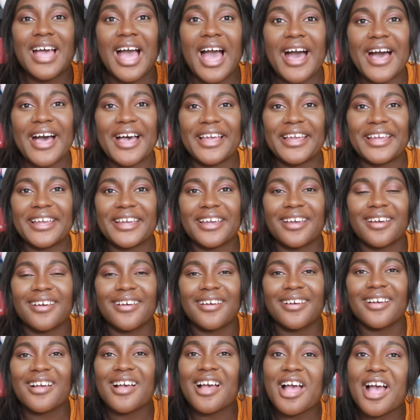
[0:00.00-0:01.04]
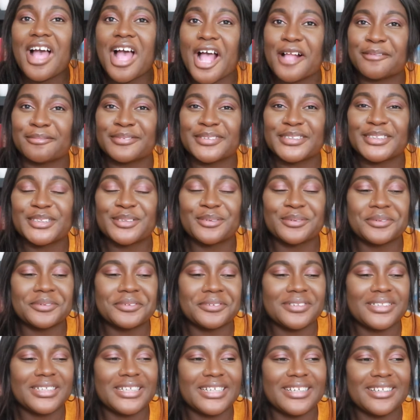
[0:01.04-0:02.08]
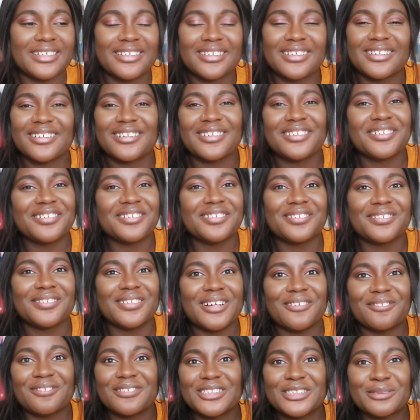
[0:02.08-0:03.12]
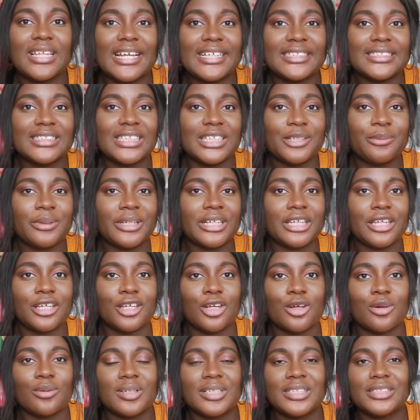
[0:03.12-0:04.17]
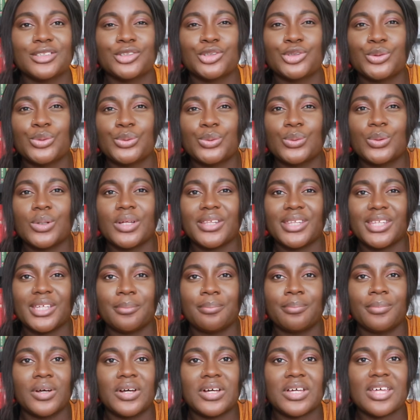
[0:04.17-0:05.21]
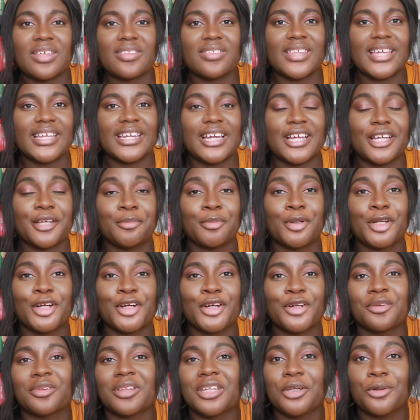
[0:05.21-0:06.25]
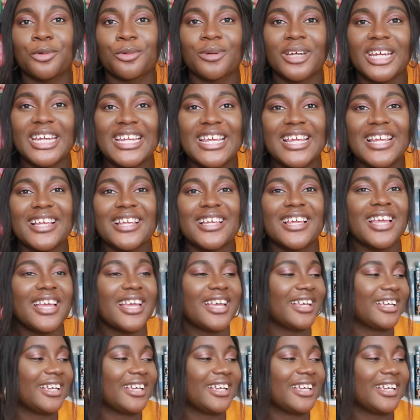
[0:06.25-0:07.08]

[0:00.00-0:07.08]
I absolutely love this. Lastly, we're gonna go into the book that I'm currently reading.